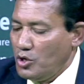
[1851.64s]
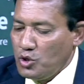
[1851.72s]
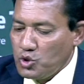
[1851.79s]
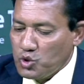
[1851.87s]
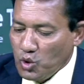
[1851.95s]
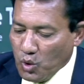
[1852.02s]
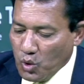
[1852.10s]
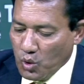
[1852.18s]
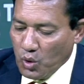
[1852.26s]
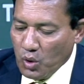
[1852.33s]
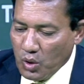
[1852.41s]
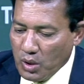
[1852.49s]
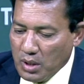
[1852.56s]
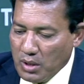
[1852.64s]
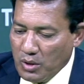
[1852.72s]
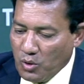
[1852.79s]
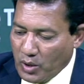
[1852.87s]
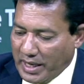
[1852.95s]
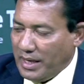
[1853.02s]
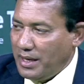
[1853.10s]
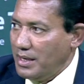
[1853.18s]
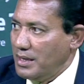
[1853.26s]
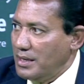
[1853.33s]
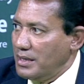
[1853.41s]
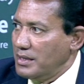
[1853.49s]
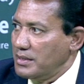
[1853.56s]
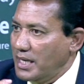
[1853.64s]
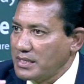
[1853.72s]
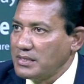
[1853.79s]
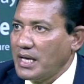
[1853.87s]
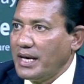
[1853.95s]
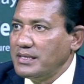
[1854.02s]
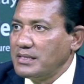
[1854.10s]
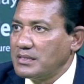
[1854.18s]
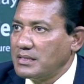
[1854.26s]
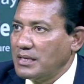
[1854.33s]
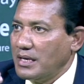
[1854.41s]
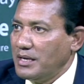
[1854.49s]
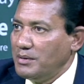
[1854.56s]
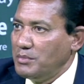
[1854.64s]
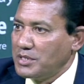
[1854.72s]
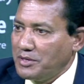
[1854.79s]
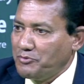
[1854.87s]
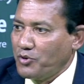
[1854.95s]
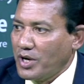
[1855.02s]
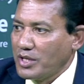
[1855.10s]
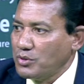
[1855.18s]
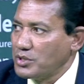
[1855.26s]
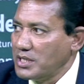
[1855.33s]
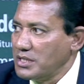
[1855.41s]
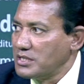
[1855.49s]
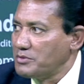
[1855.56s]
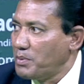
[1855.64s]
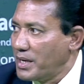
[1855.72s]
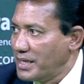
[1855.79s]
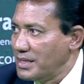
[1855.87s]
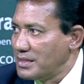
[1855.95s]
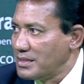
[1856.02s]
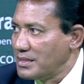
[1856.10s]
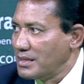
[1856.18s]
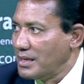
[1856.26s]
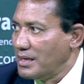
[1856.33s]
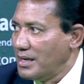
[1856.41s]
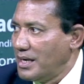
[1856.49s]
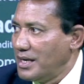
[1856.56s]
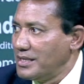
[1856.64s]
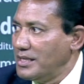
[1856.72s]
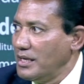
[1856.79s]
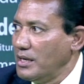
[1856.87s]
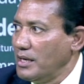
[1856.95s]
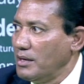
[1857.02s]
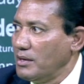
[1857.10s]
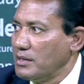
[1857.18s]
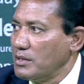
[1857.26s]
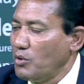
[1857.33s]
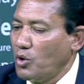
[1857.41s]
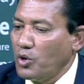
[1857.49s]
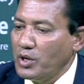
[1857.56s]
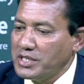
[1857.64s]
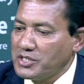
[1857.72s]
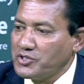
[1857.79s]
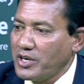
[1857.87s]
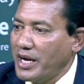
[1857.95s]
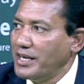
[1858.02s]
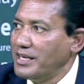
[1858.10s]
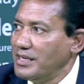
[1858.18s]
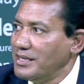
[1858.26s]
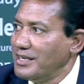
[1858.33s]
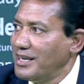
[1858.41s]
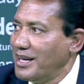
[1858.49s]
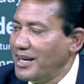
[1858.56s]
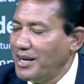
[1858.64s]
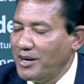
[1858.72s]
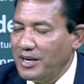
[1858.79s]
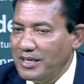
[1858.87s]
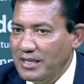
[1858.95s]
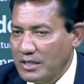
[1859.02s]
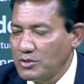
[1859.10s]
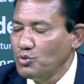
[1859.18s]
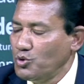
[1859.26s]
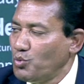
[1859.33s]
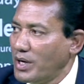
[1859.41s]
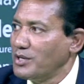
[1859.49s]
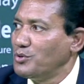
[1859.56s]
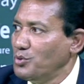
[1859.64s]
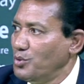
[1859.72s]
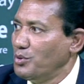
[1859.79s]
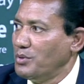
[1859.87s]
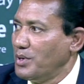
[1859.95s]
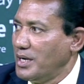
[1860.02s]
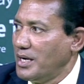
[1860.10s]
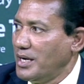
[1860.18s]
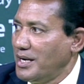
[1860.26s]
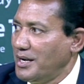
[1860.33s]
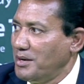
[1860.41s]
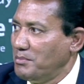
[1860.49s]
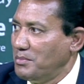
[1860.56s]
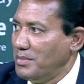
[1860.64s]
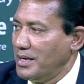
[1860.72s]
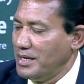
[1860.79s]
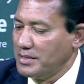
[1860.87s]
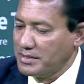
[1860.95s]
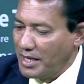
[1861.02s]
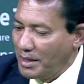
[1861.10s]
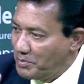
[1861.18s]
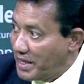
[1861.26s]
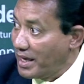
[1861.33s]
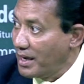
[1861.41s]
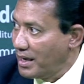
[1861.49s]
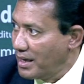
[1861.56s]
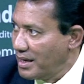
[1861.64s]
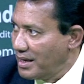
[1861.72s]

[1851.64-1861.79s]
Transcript: So, okay, that's nice. Mr. Farhad Hossain's parties, they always try, yes, we want to, same thing.